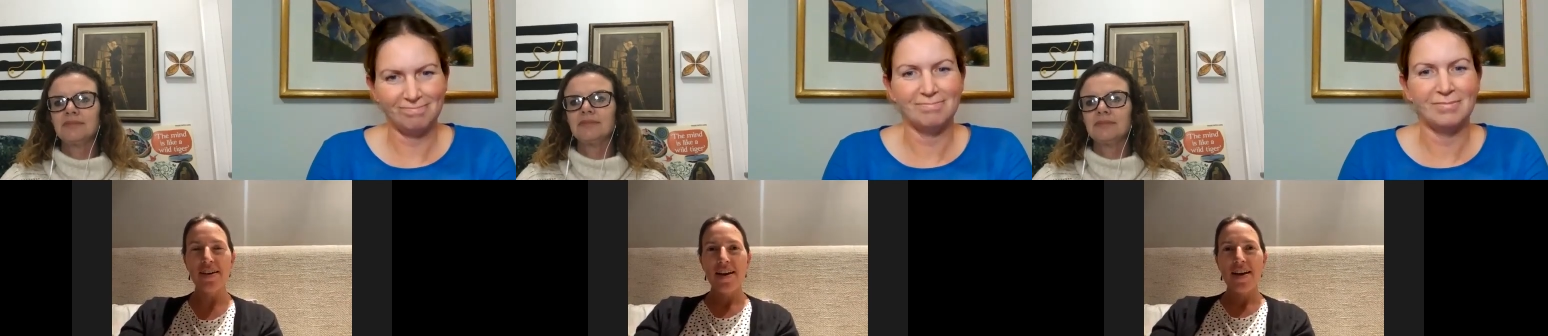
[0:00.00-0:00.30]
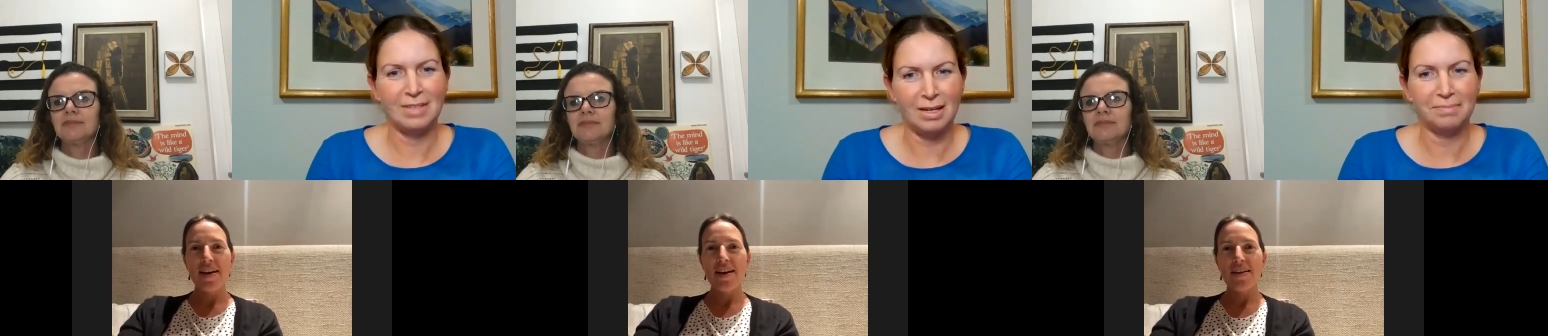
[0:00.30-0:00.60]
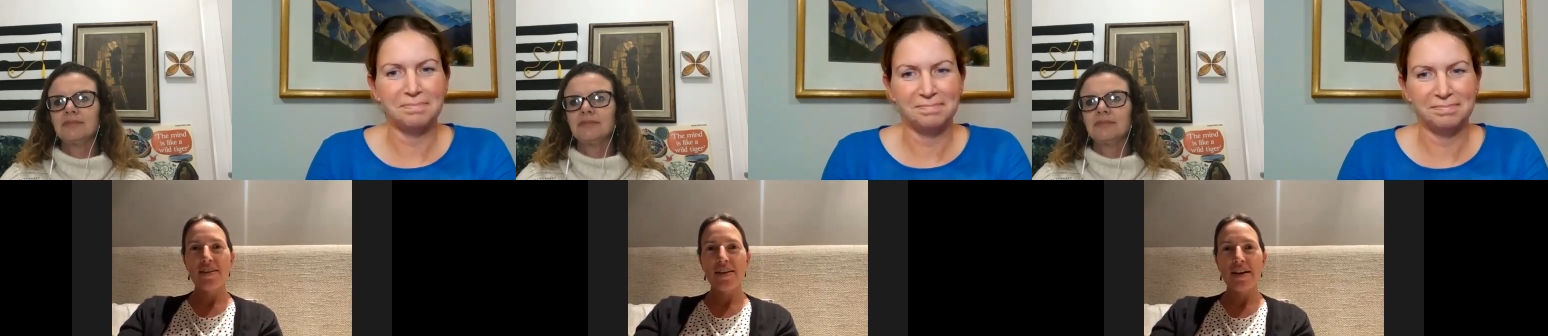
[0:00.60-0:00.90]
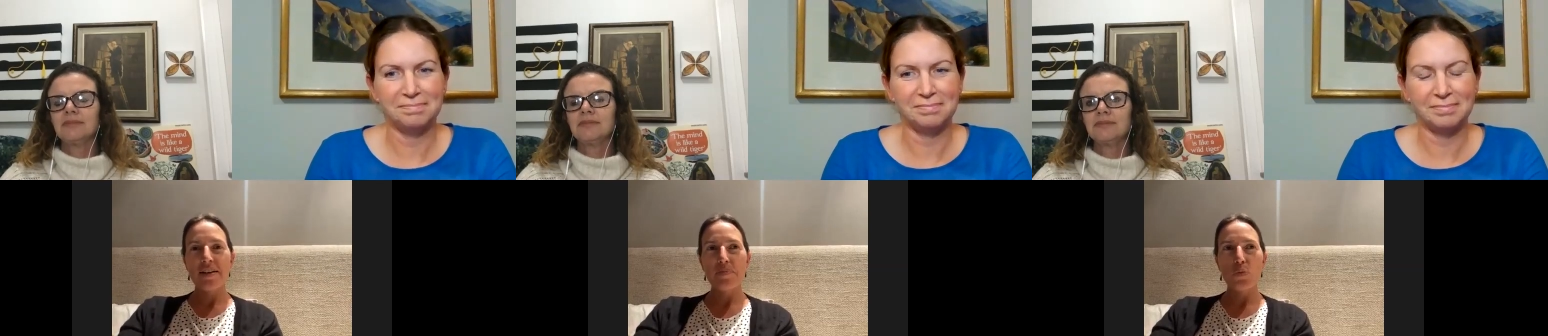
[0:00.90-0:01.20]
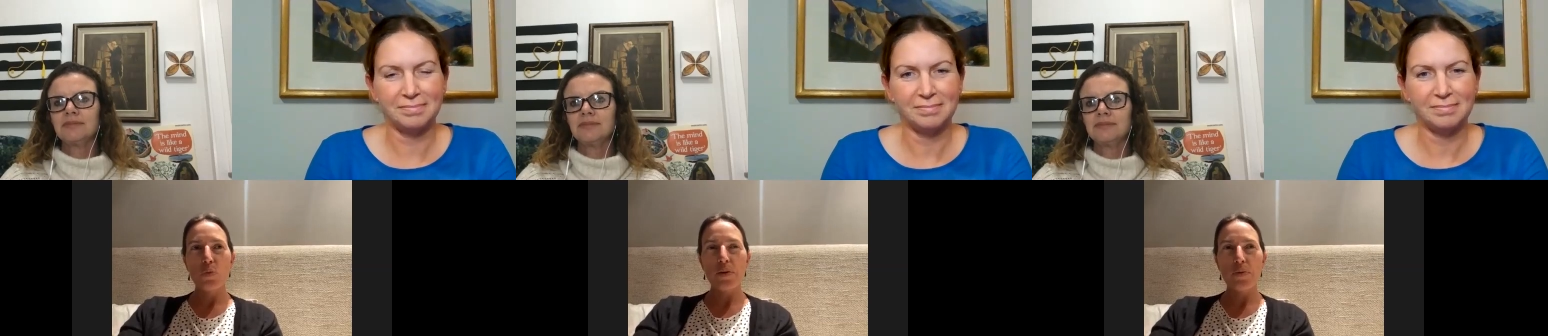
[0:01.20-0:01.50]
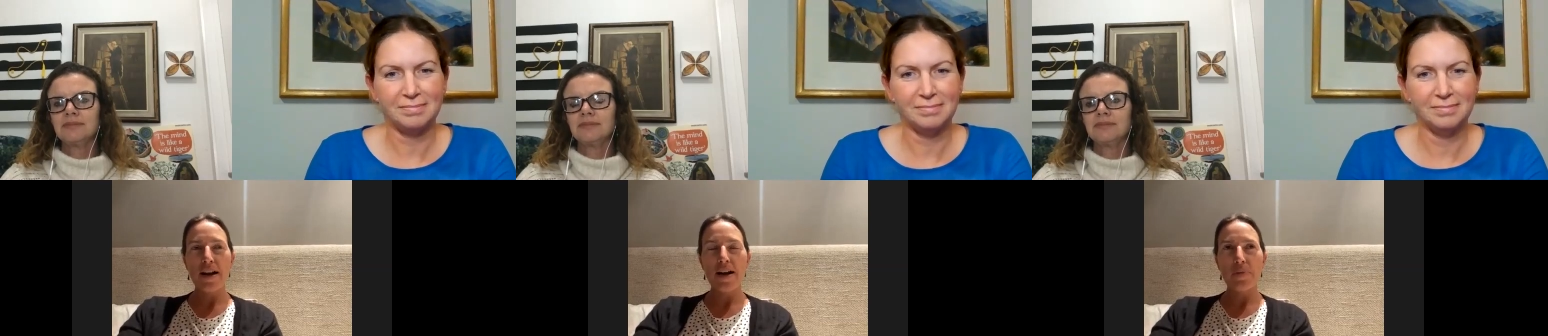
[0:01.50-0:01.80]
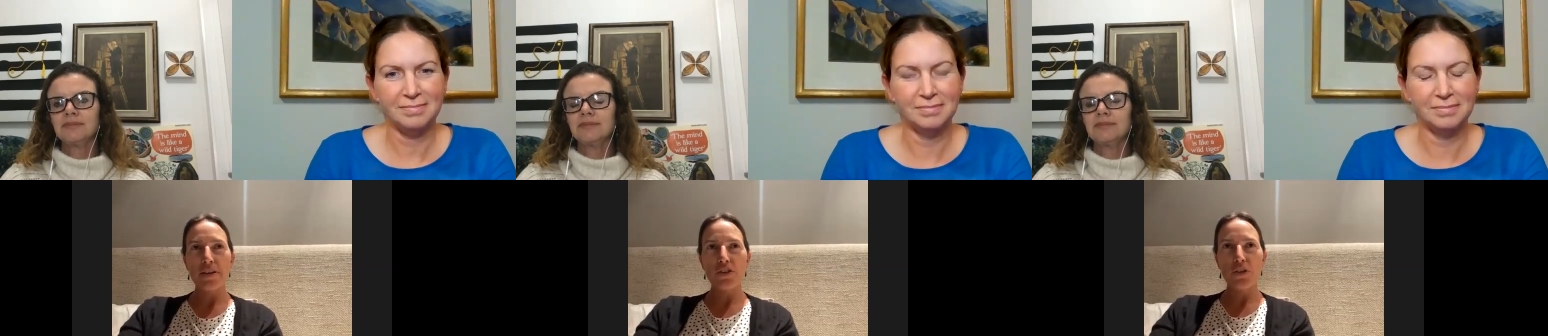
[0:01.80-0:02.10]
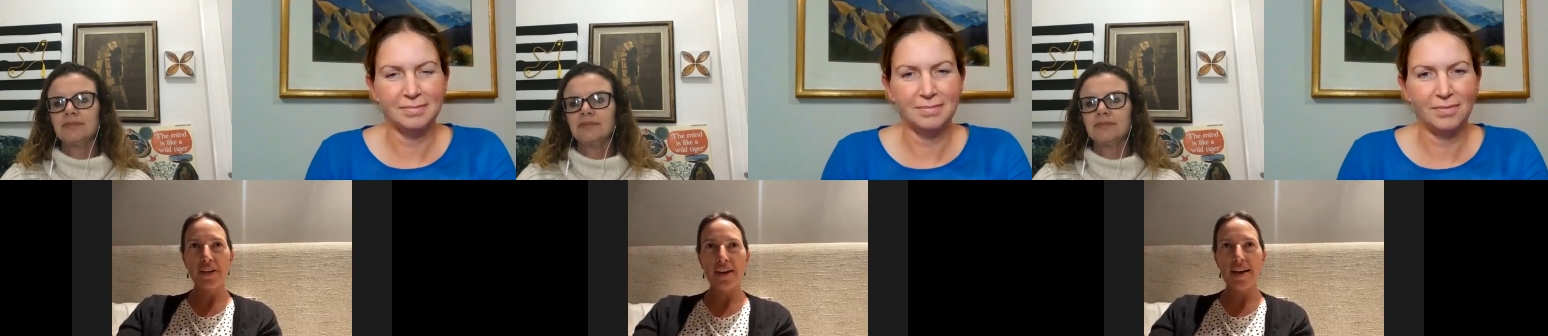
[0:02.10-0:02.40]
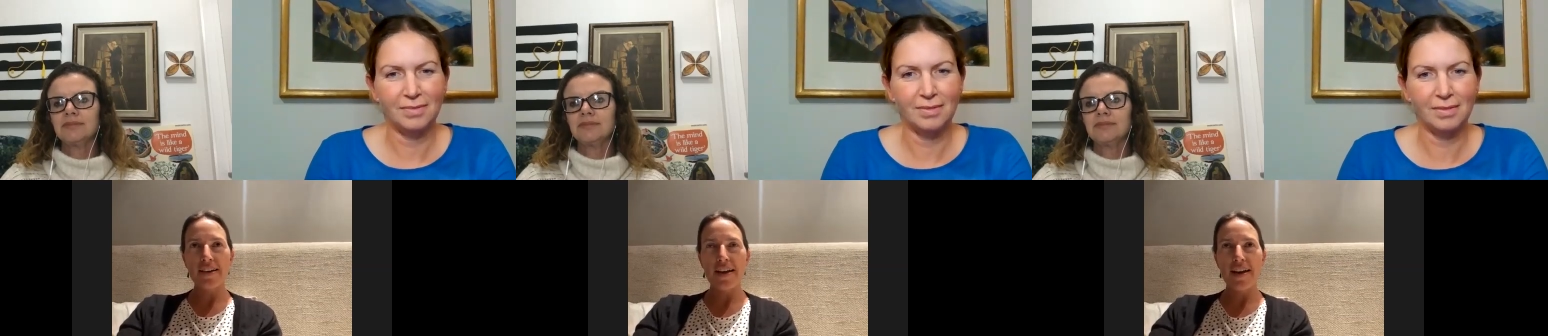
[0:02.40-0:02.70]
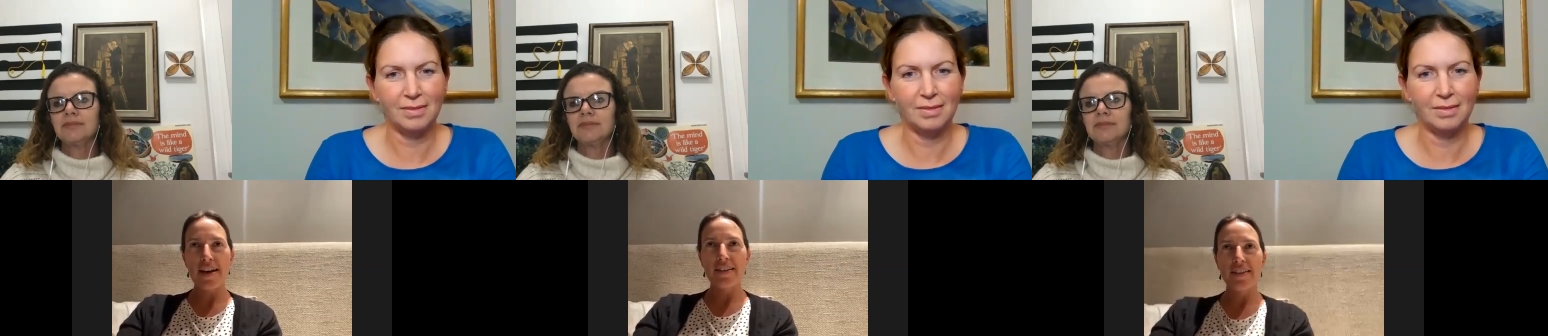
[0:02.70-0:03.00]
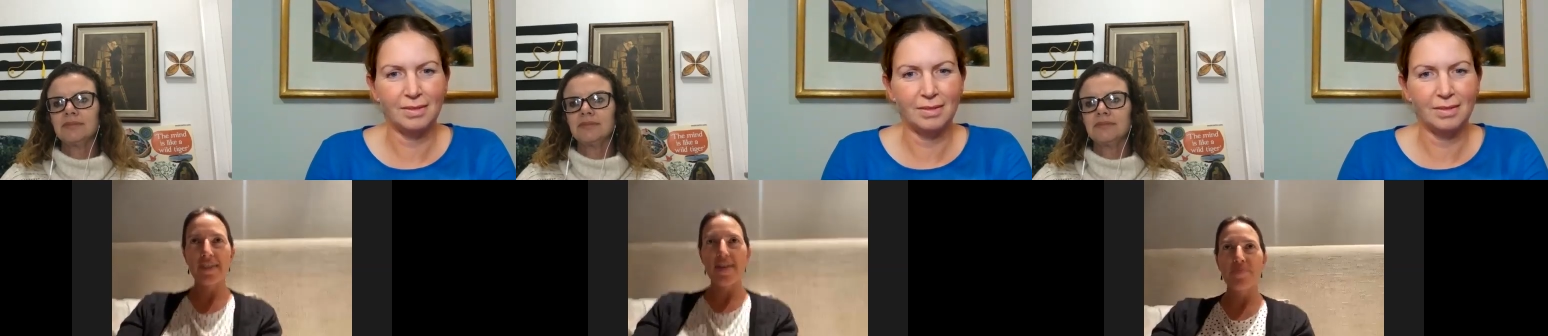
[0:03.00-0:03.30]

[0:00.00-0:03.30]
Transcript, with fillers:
Speaker 1: And um, we were up at tutukaka and um,